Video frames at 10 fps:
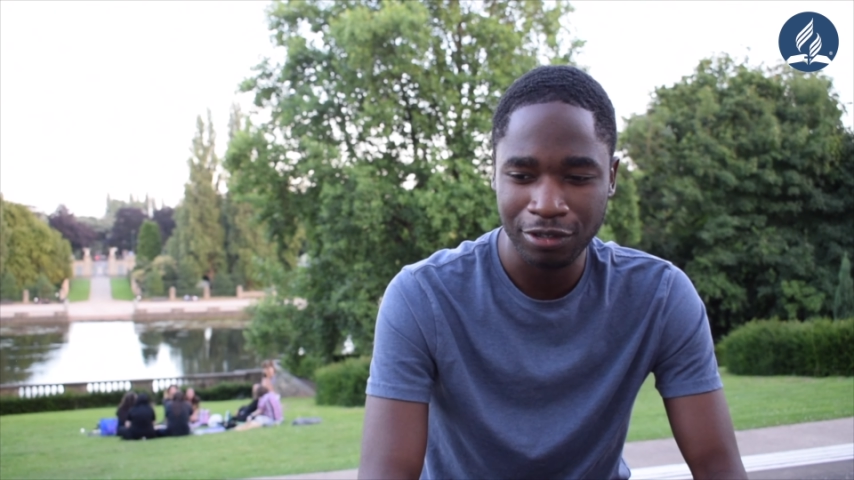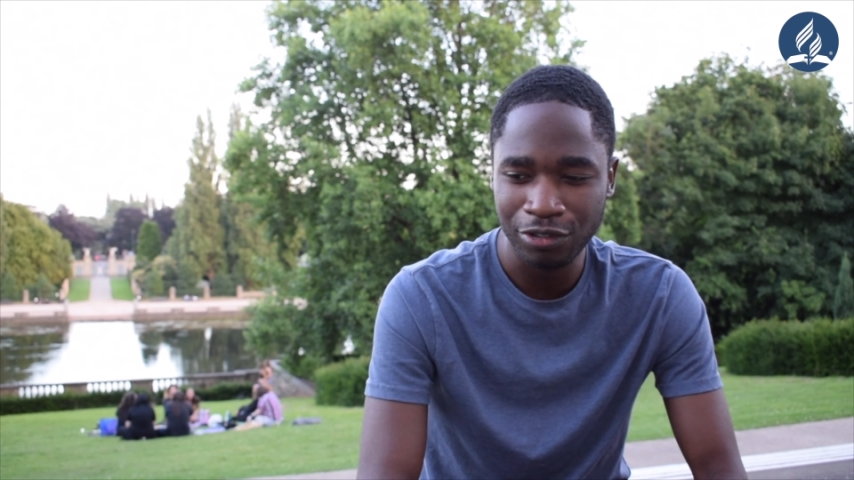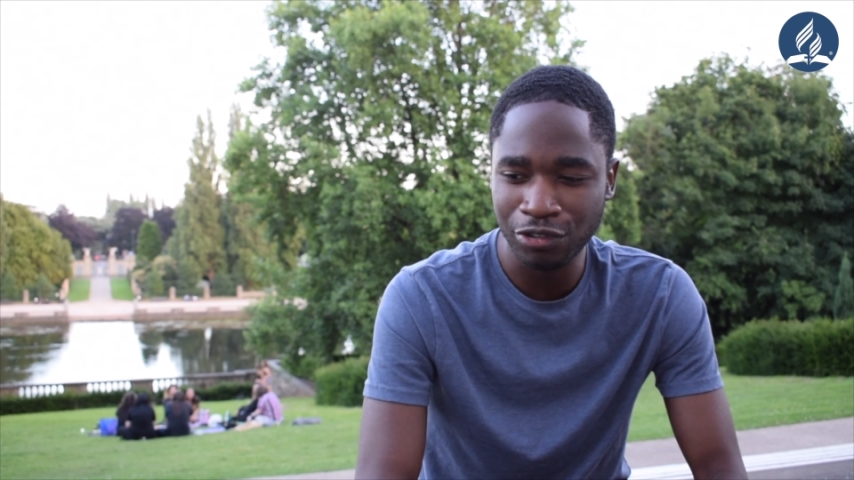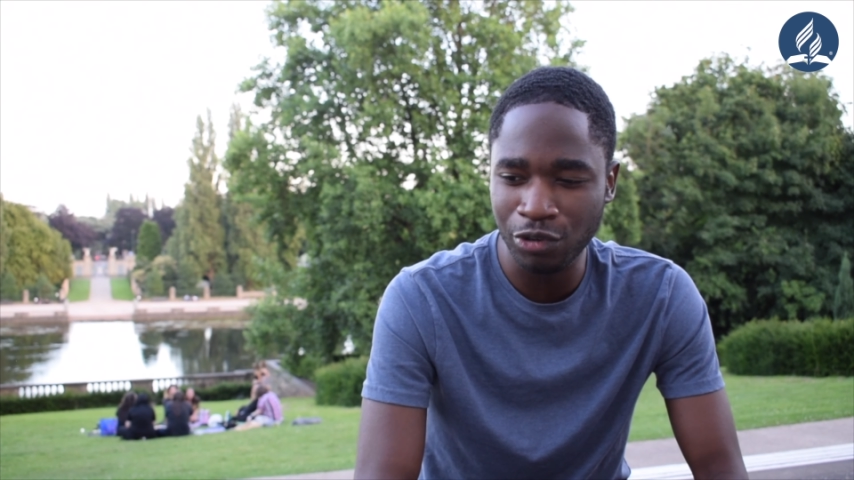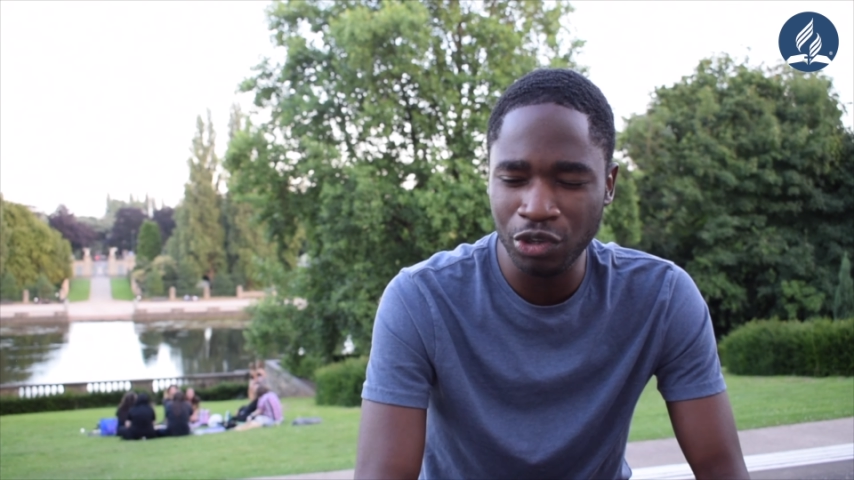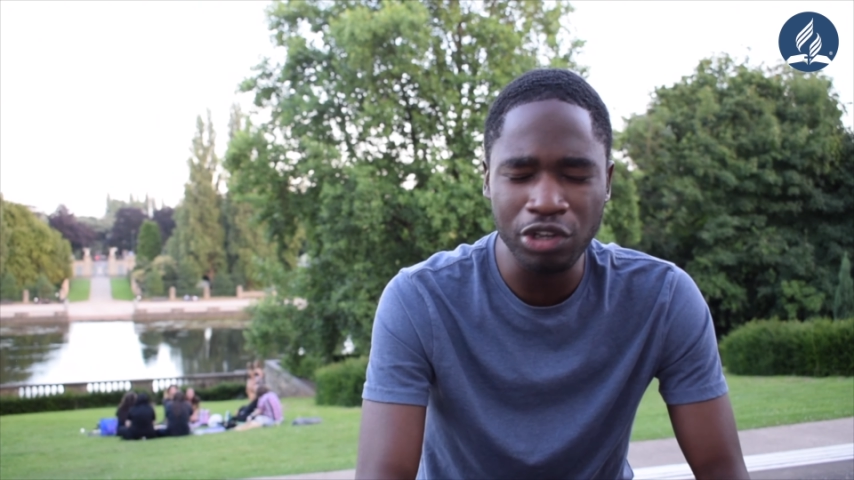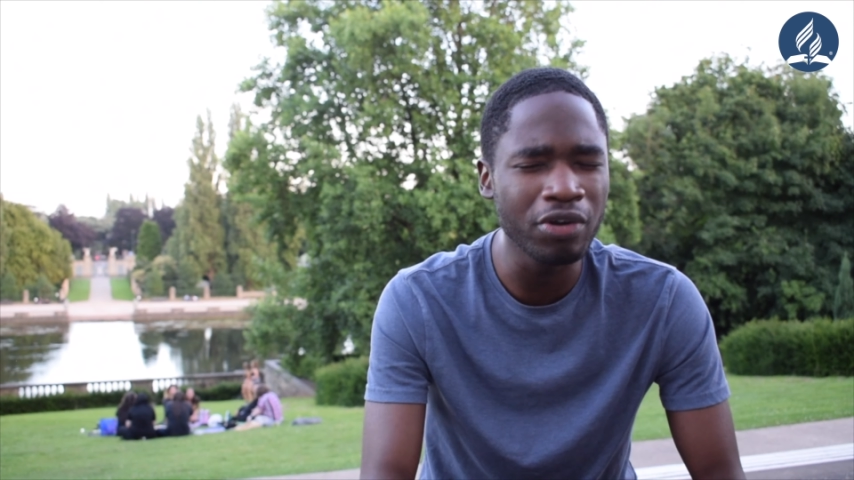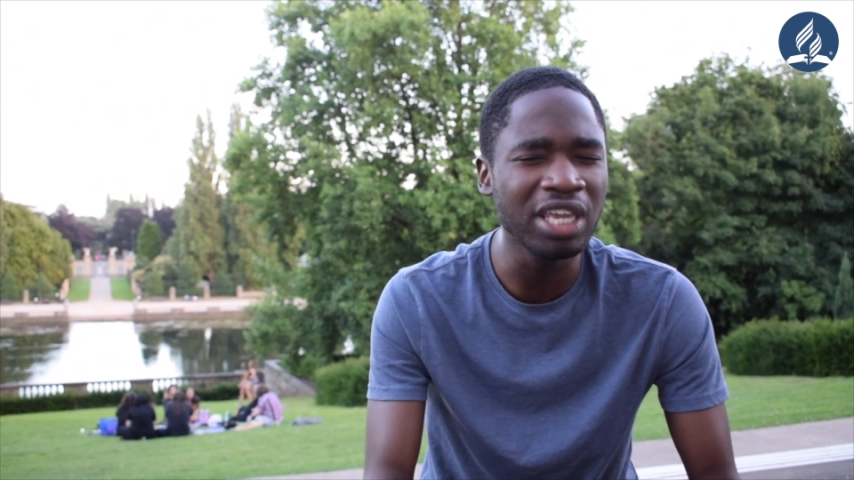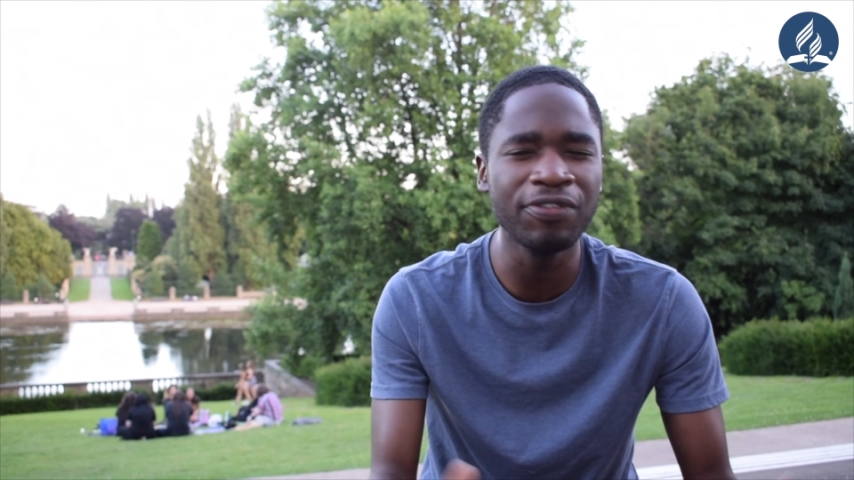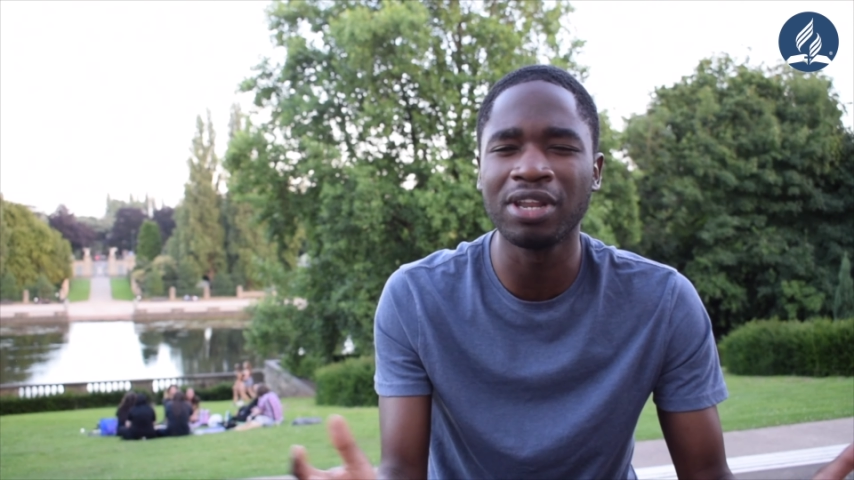So you
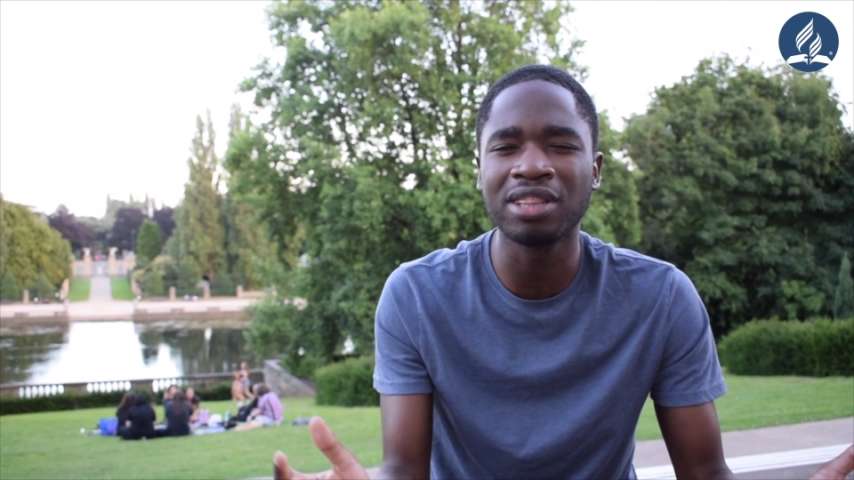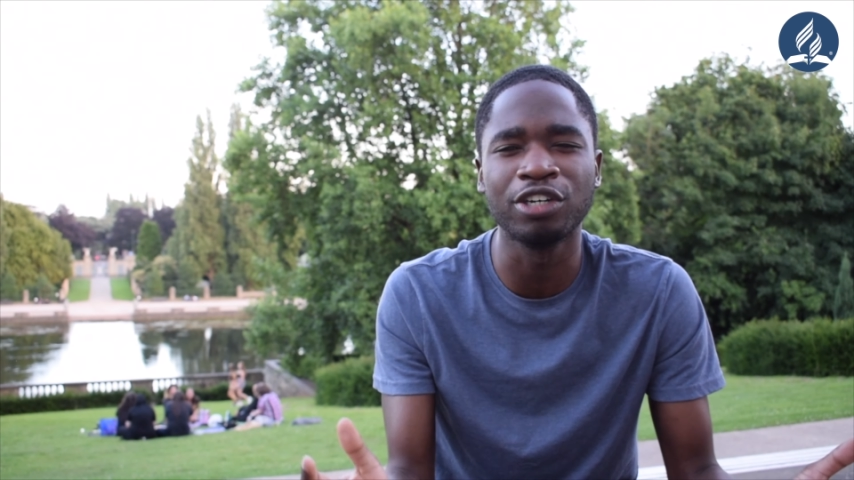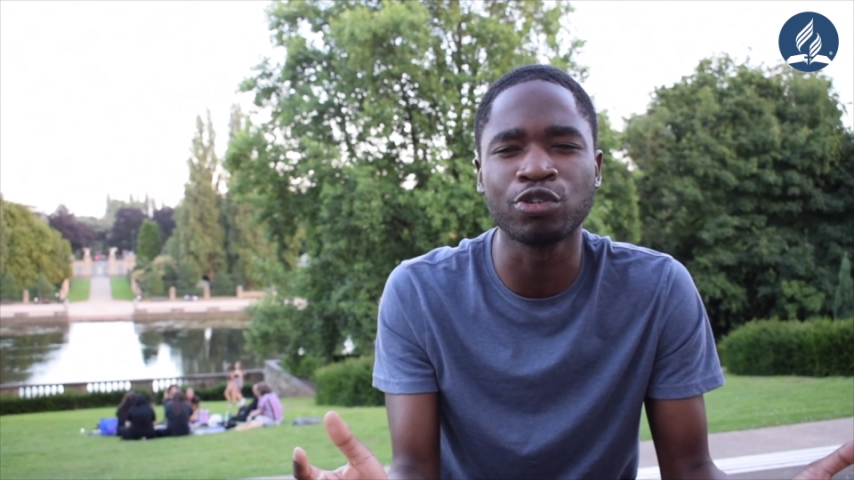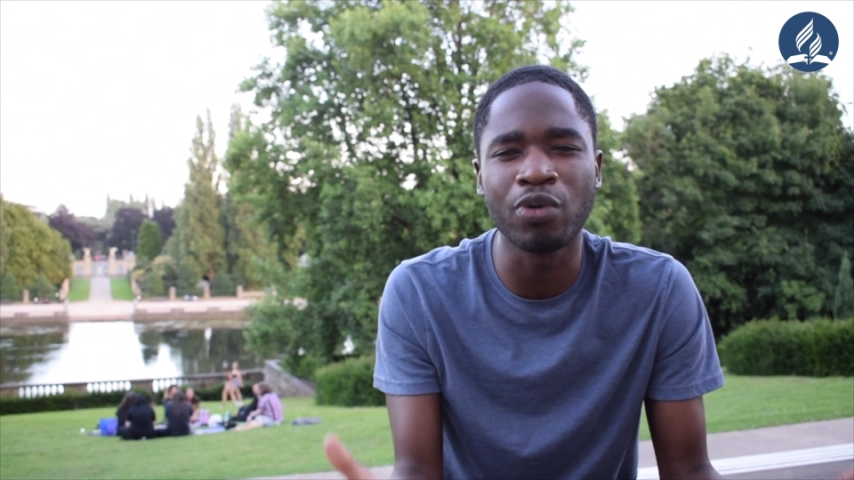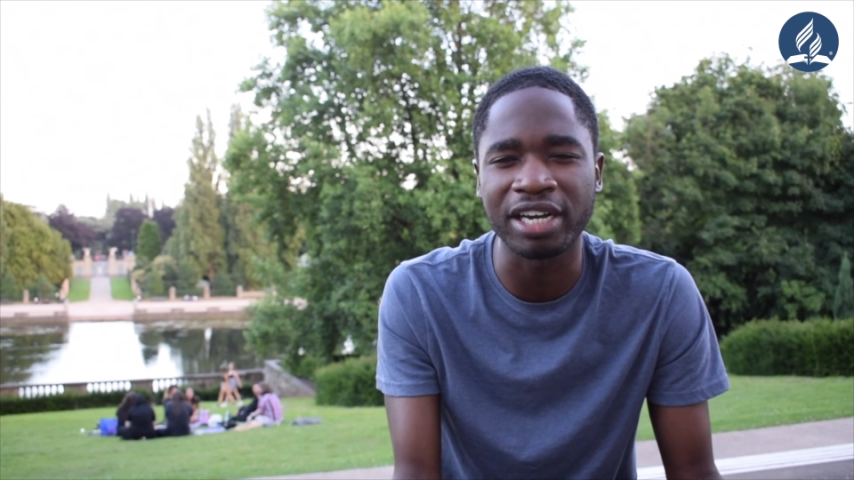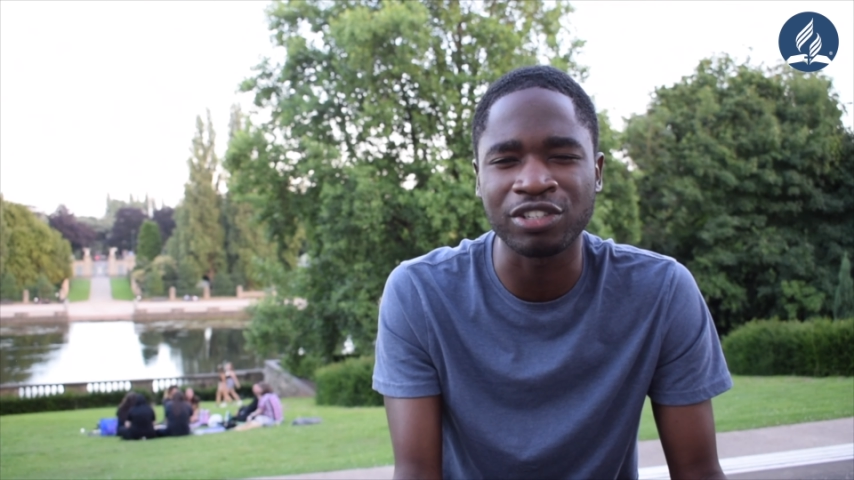don't even think twice.